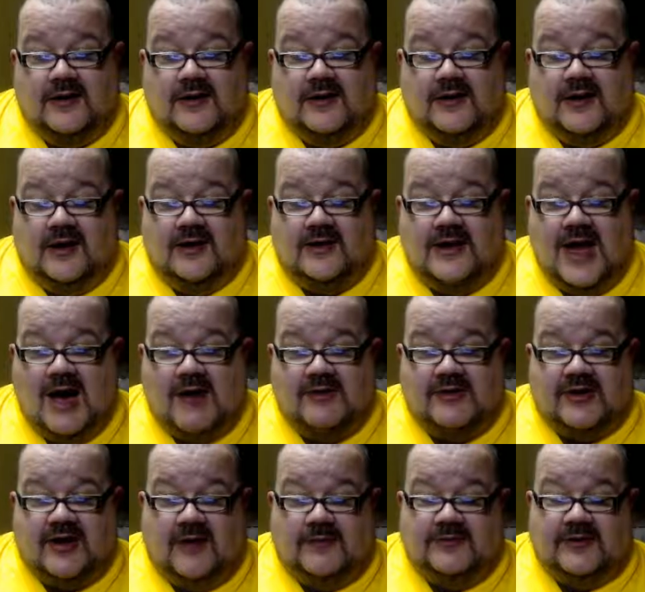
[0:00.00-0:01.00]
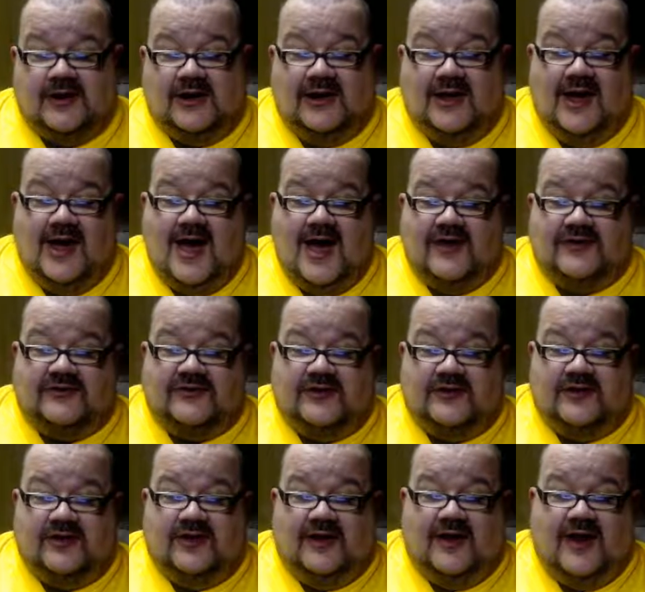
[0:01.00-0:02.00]
And now we come to the last of
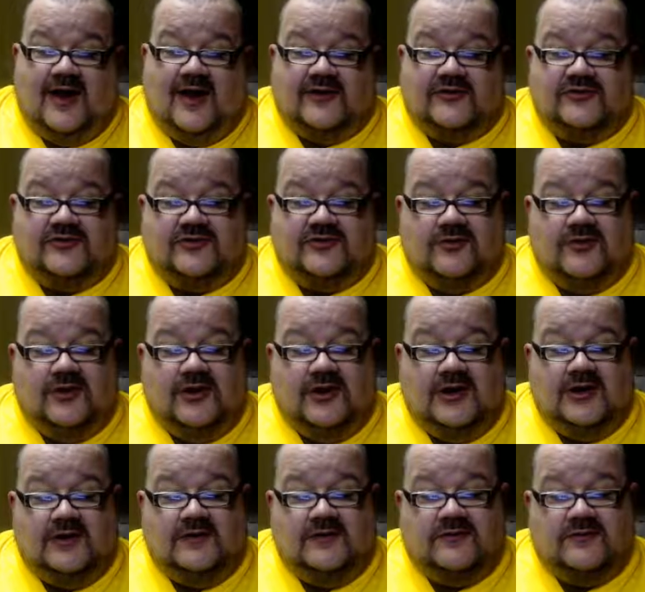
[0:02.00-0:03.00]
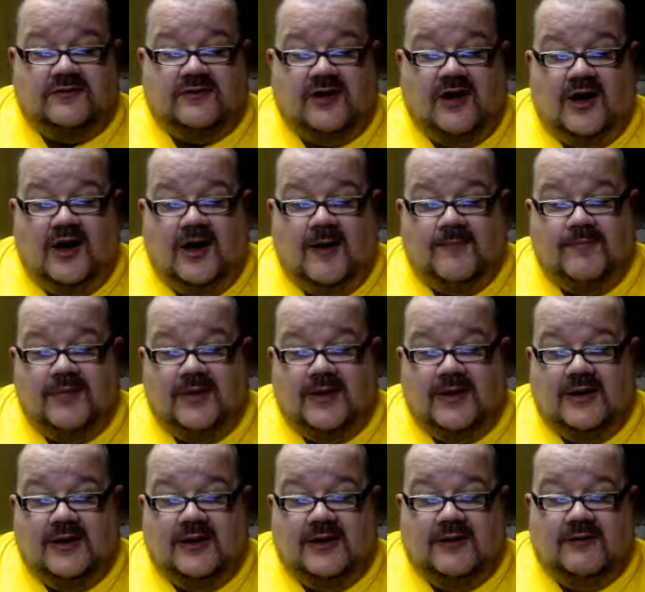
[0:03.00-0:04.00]
the last screens.
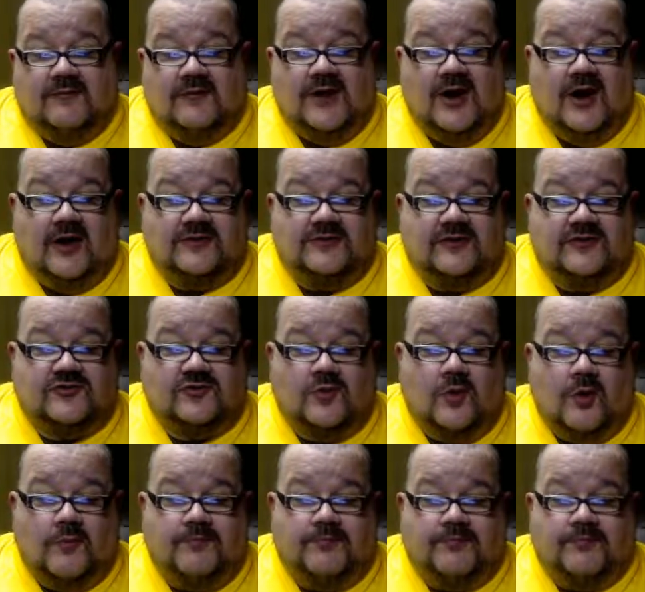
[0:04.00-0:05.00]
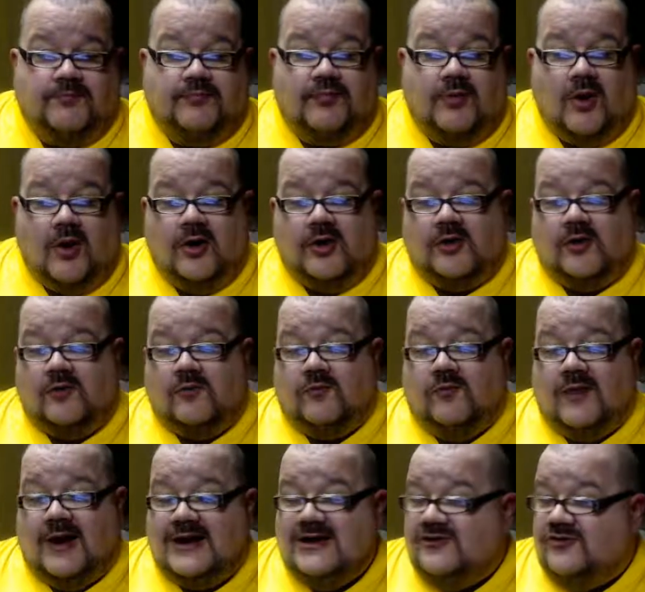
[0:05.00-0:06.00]
We got the Swope Park
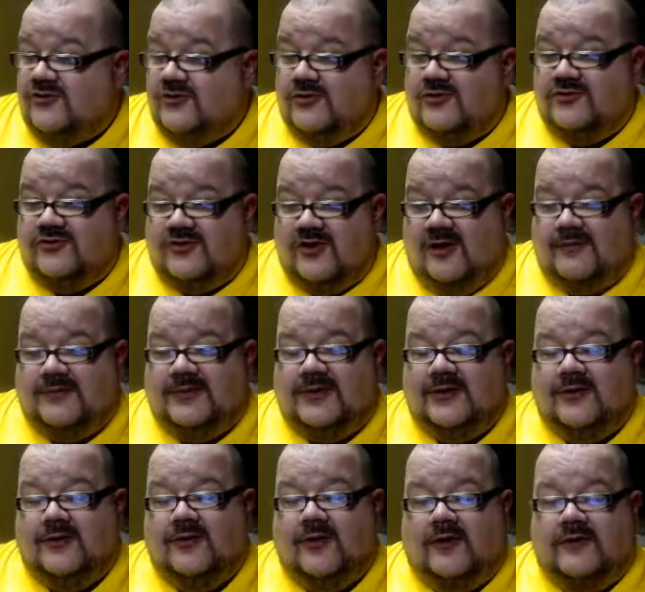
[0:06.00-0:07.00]
Rangers up here on the